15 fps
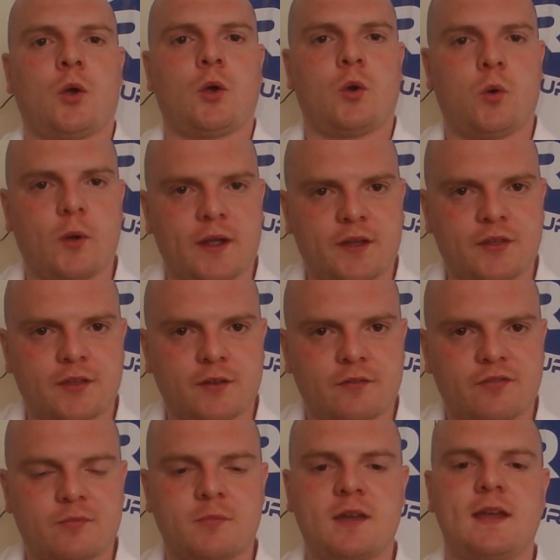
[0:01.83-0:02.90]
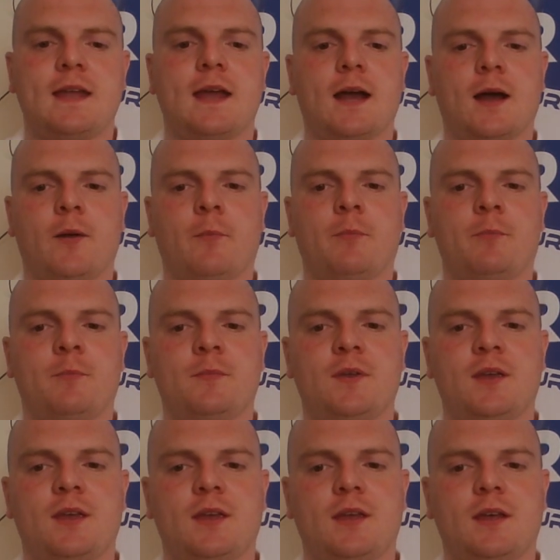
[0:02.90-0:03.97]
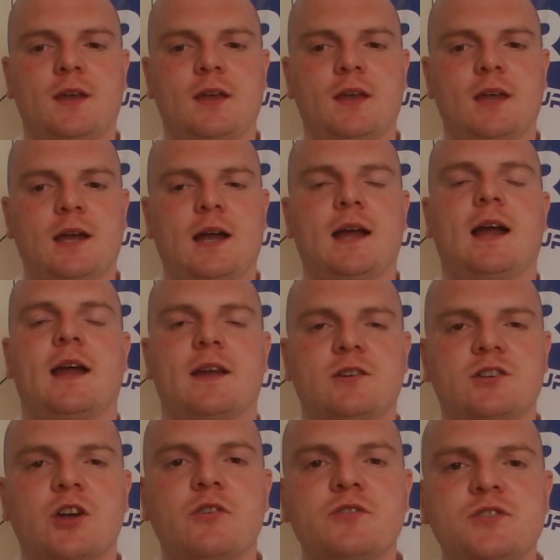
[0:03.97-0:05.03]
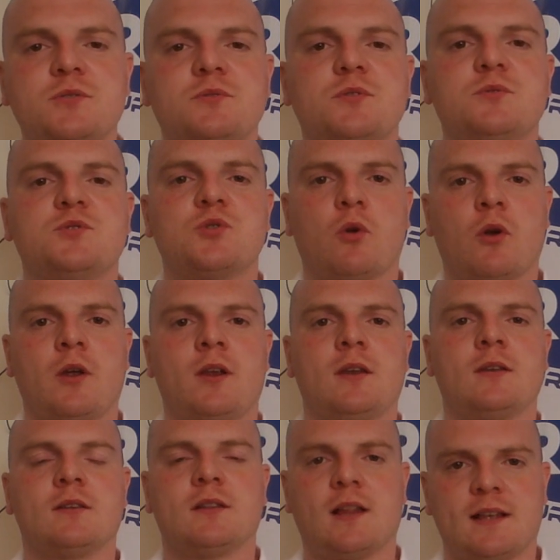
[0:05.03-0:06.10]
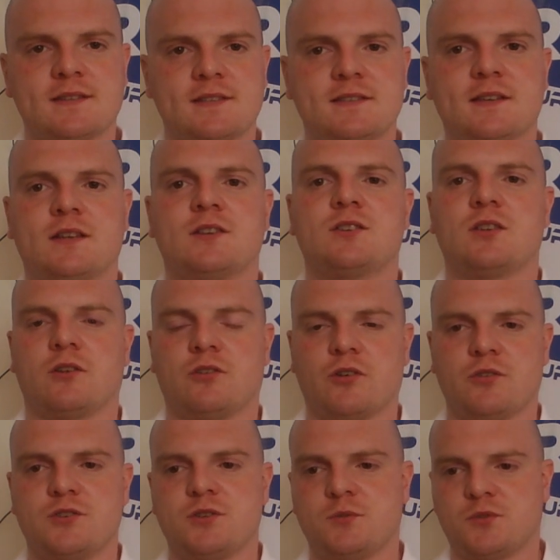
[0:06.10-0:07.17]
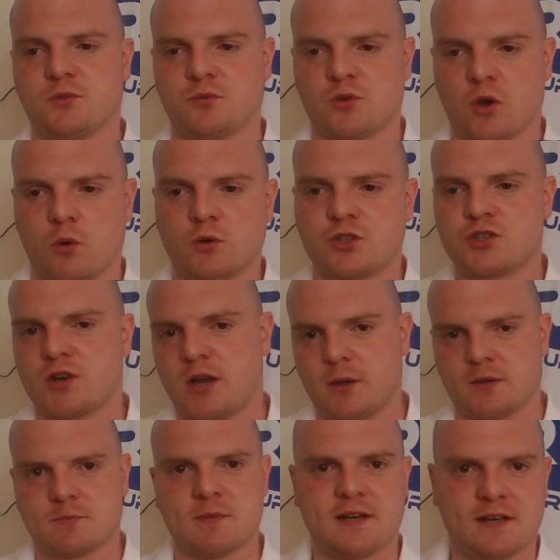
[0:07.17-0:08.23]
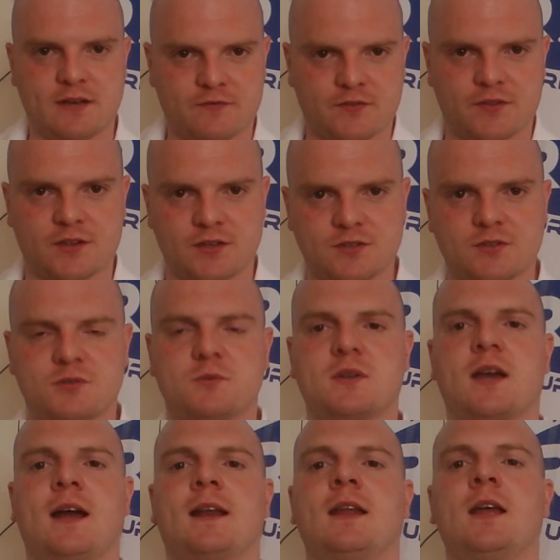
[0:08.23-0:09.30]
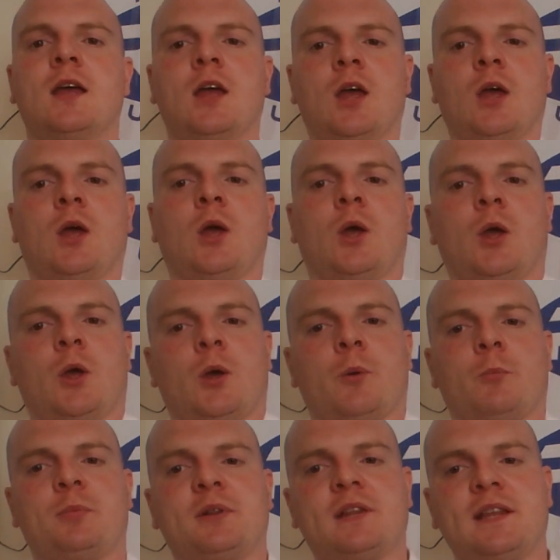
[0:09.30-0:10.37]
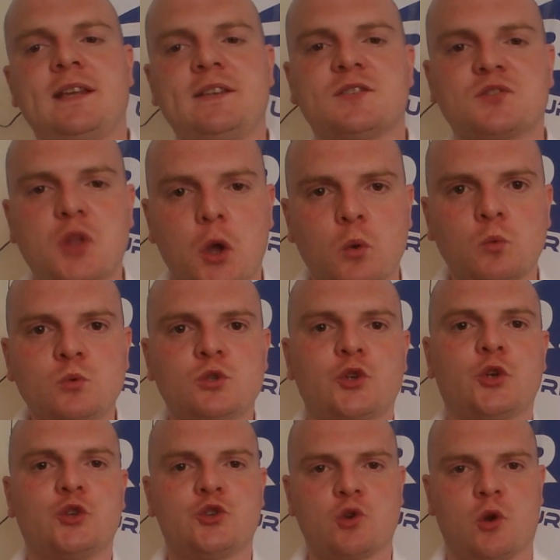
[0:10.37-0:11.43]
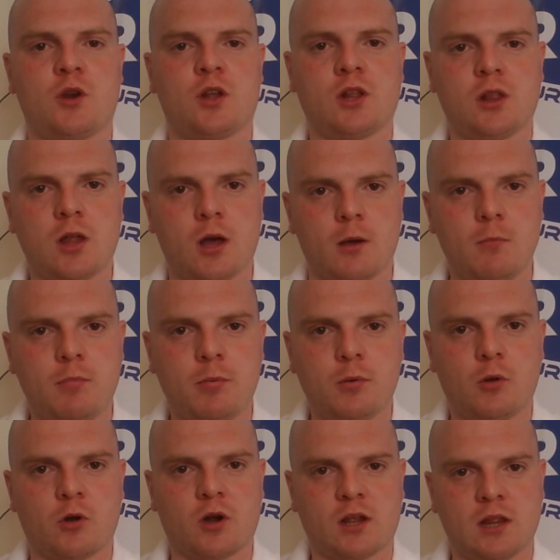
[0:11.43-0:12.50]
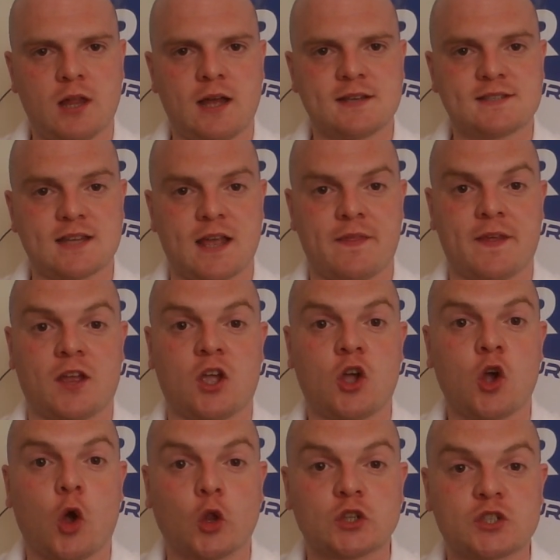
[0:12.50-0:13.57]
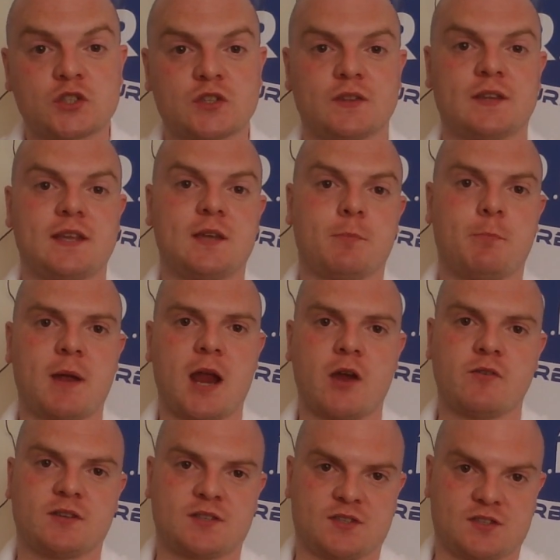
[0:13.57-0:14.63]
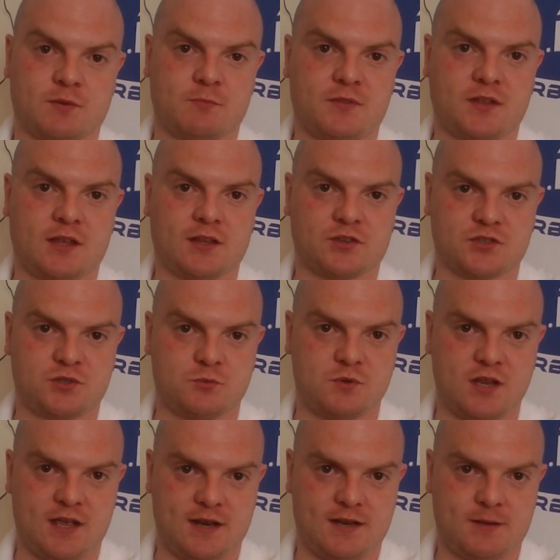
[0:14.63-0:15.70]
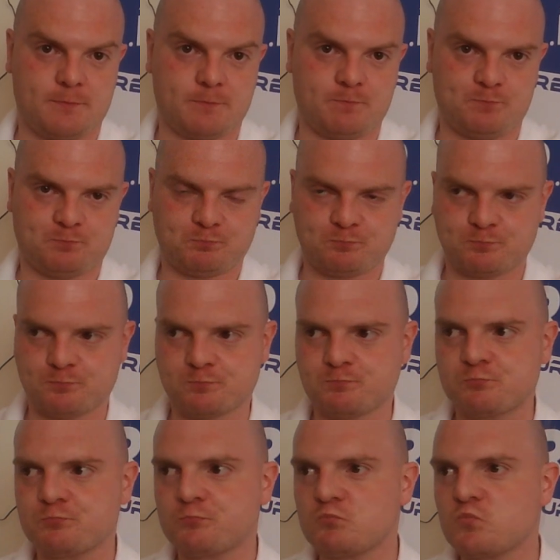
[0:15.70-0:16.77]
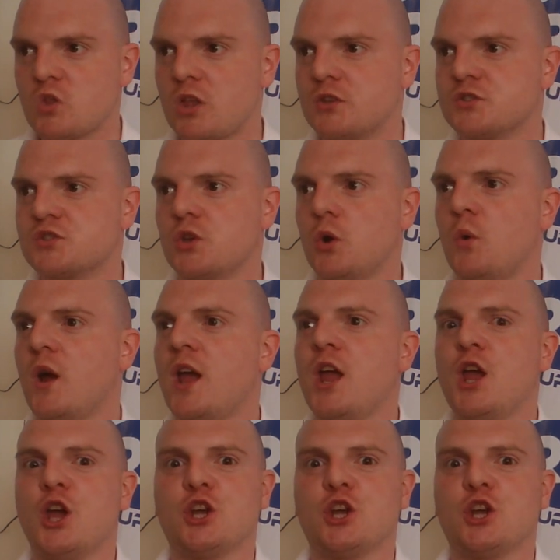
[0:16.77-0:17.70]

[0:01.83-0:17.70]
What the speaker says: quick thing for me. I encourage you to join classes. I encourage you to go and try out as many different things as you can. Please don't join a club or a class and then constantly compare it to something else you did. So